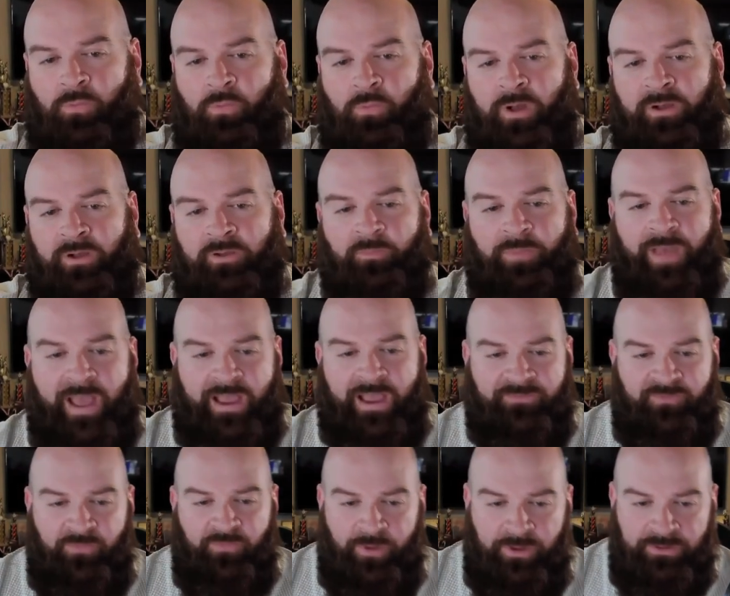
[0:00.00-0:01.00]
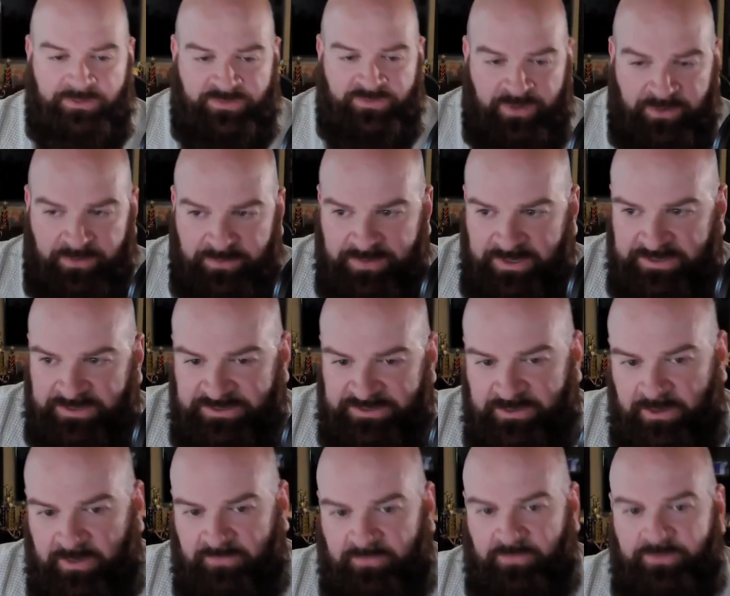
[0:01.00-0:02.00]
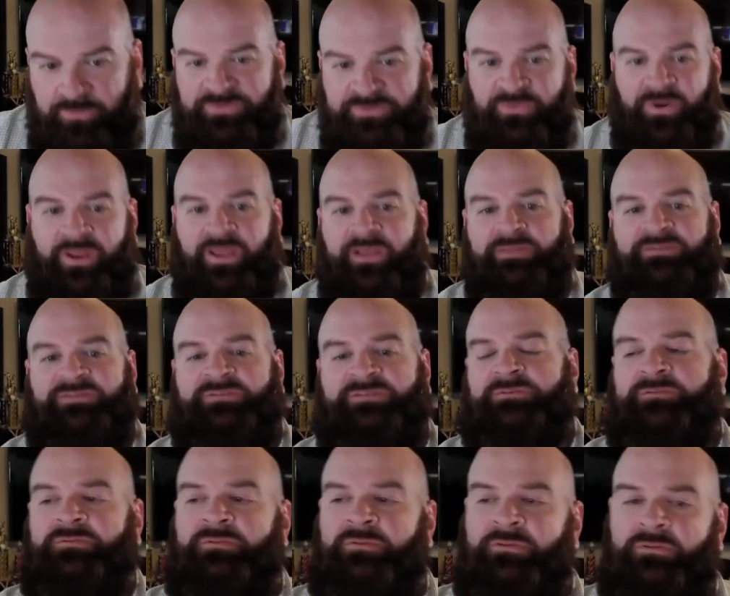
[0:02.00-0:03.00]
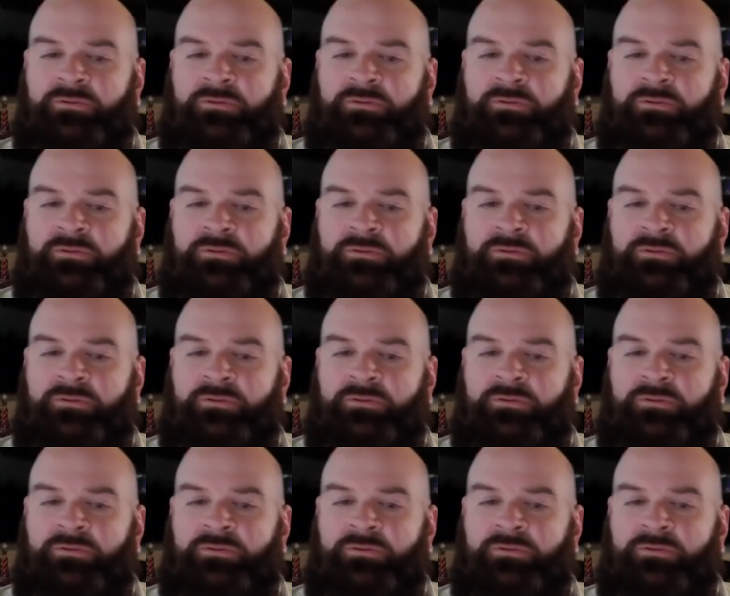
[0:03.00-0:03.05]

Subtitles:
Welcome back, everyone, to another edition of Rudy's Rants,